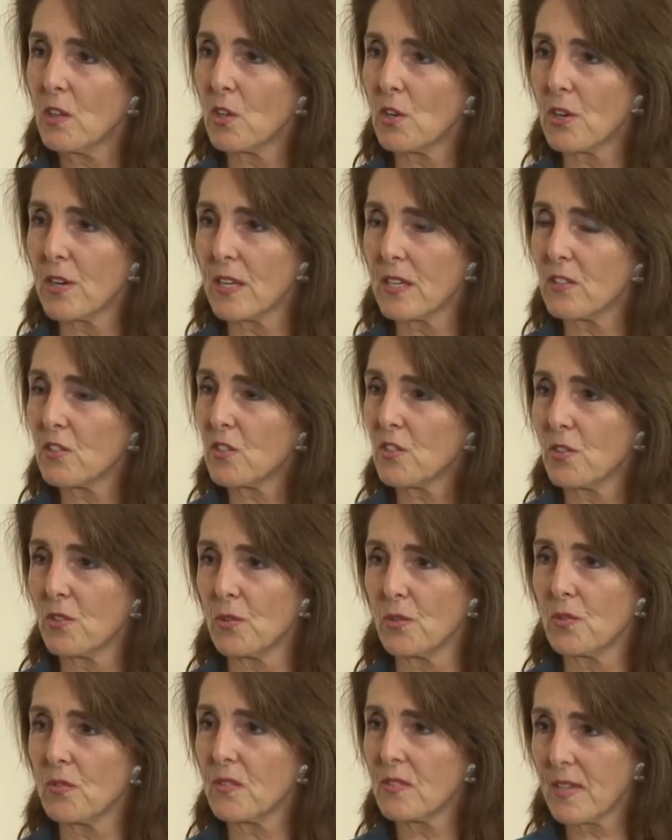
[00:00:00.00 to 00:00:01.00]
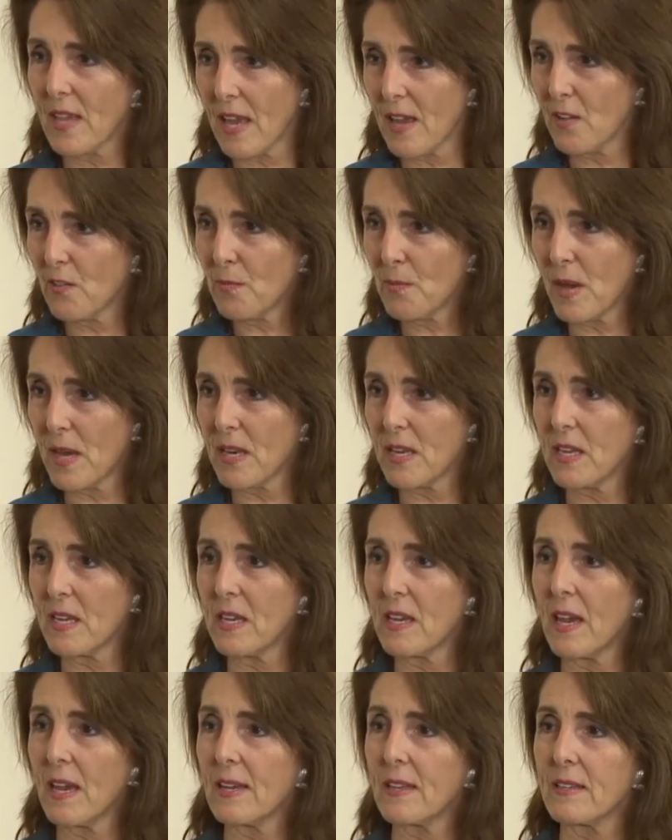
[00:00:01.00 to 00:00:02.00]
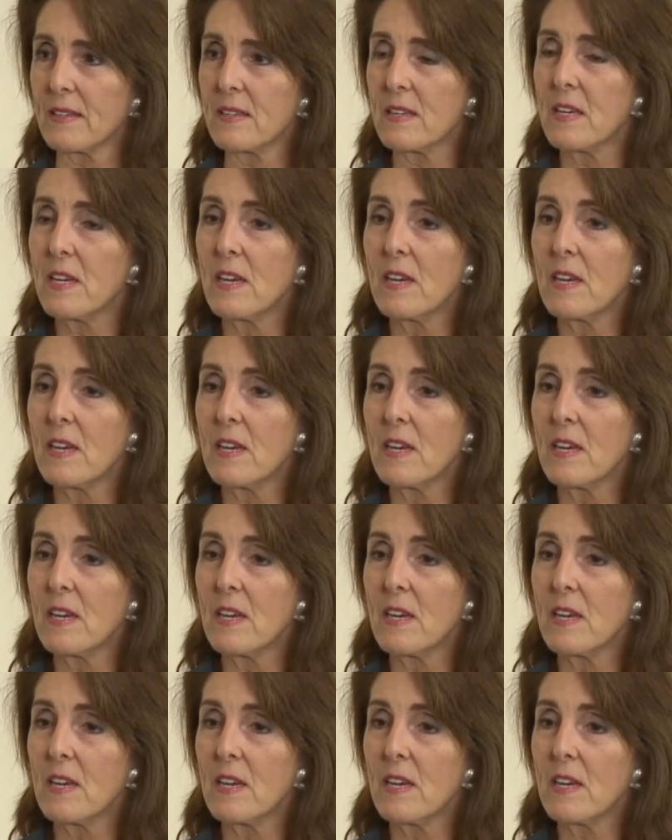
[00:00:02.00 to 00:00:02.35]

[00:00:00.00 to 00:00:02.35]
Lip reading: learning to save money and